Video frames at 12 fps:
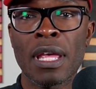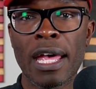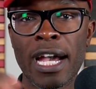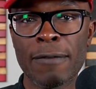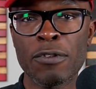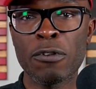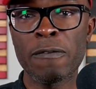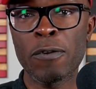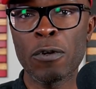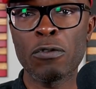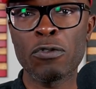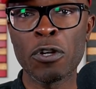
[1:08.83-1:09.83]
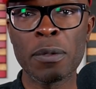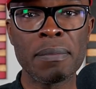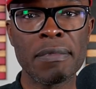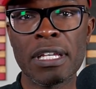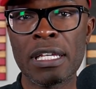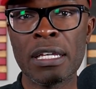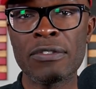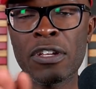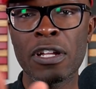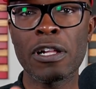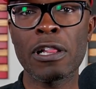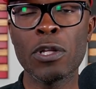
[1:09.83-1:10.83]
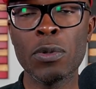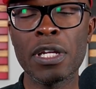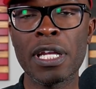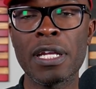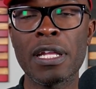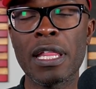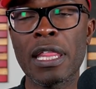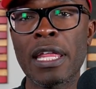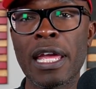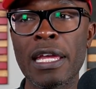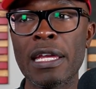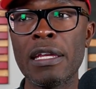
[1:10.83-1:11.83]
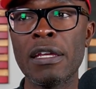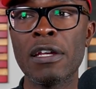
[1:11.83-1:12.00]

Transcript: After the field trip is concluded, they